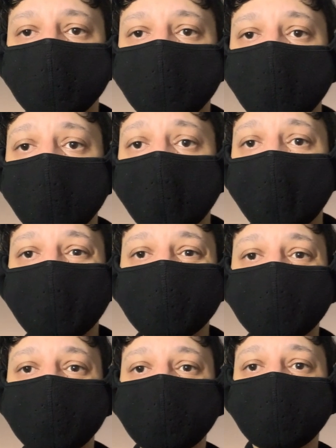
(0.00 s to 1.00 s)
see me making
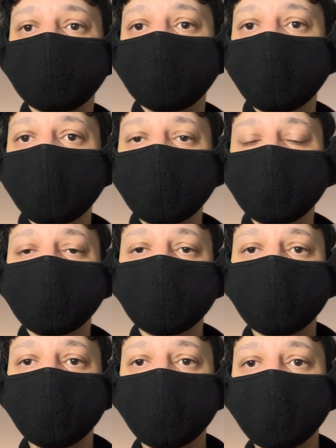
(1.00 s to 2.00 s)
600 today within
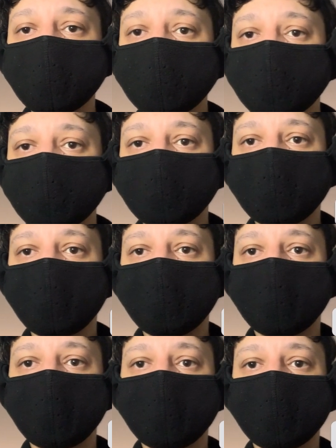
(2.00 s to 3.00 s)
7 years.
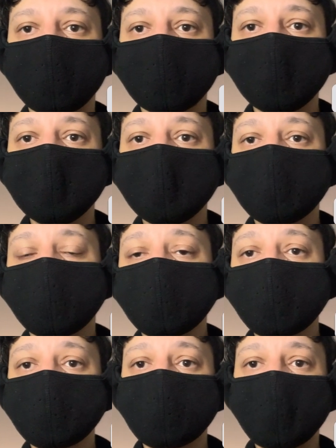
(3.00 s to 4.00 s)
And don't
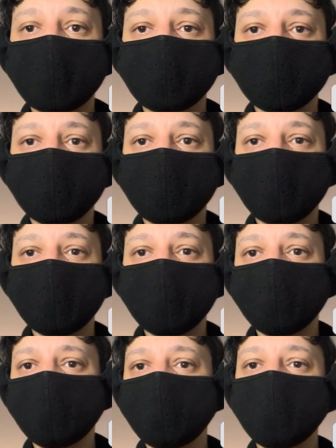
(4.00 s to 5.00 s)
expect daily
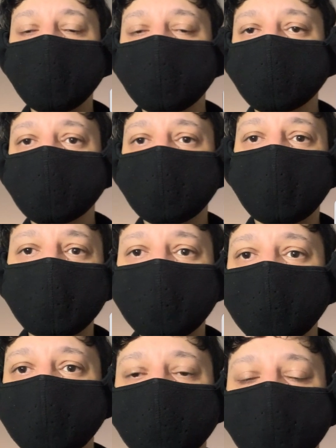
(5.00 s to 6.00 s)
videos like this,